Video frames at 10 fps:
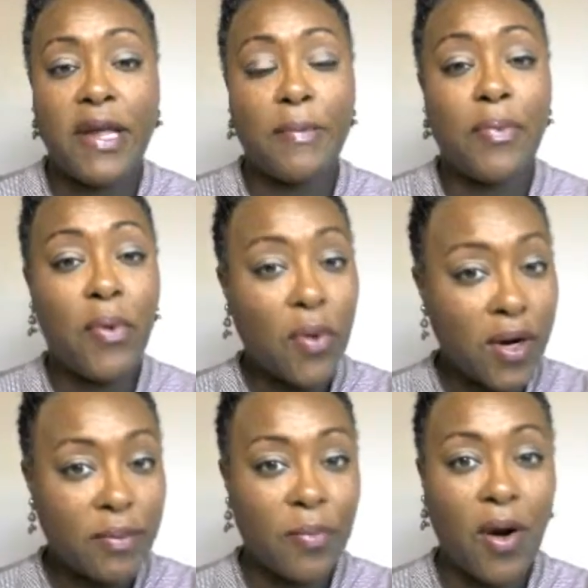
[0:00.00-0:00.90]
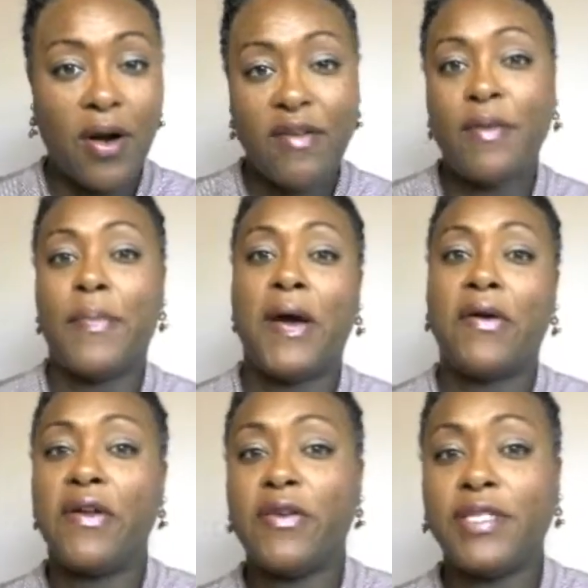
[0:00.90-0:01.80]
important part of
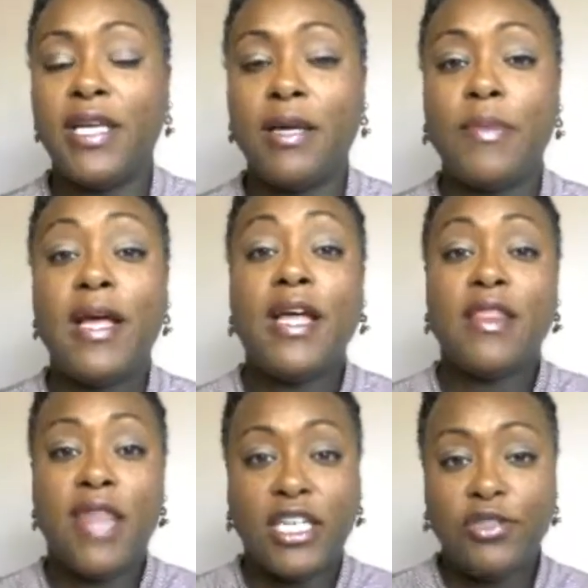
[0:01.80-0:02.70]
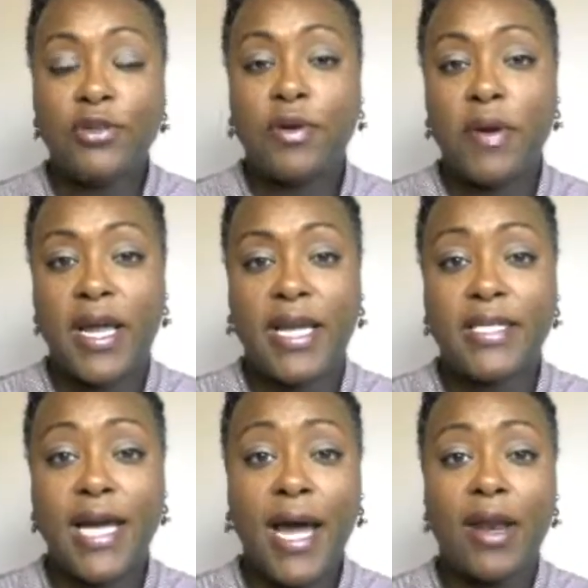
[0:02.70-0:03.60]
empowering your team that you
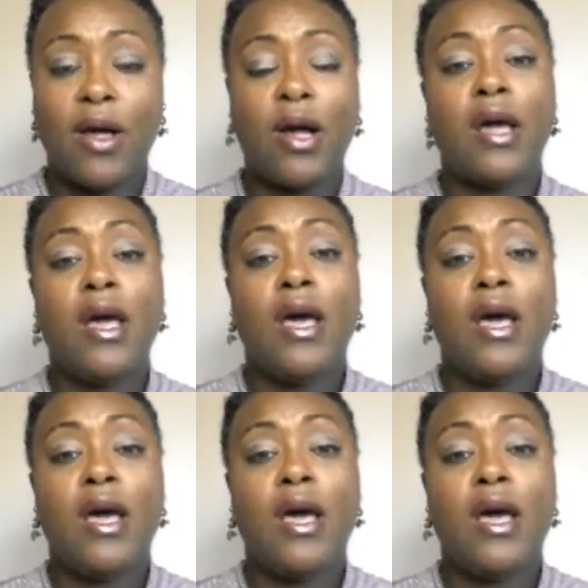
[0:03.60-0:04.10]
create dialogue.